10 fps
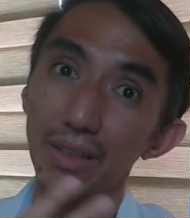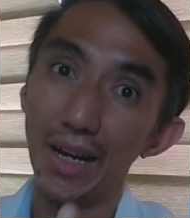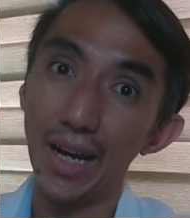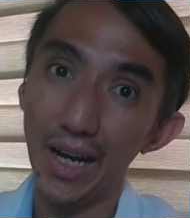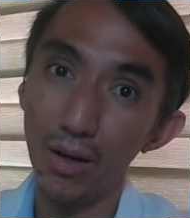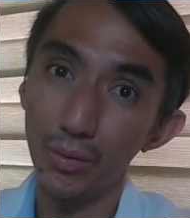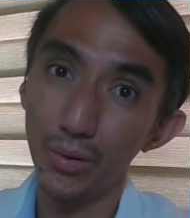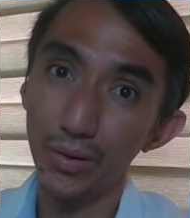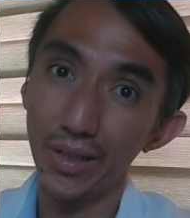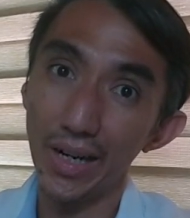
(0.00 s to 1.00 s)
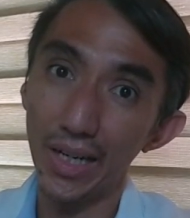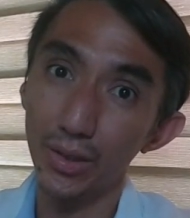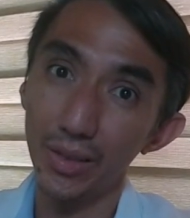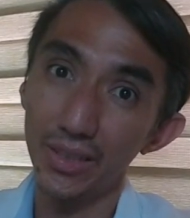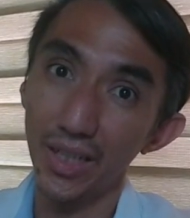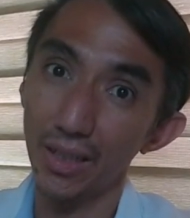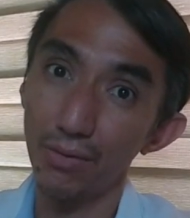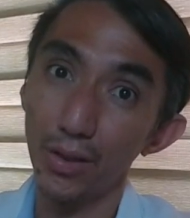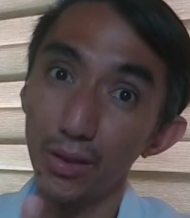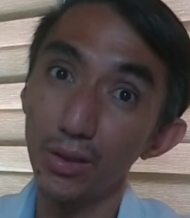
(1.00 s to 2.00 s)
how you can actually check
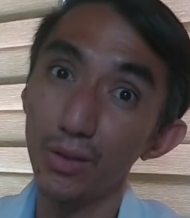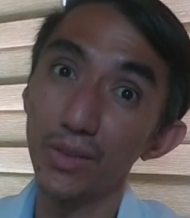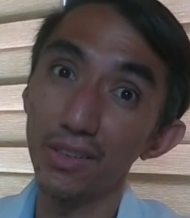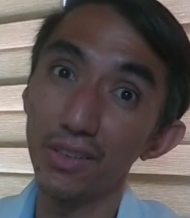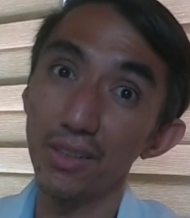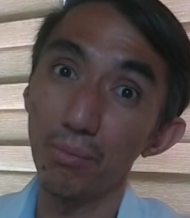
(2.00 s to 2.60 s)
if your UVC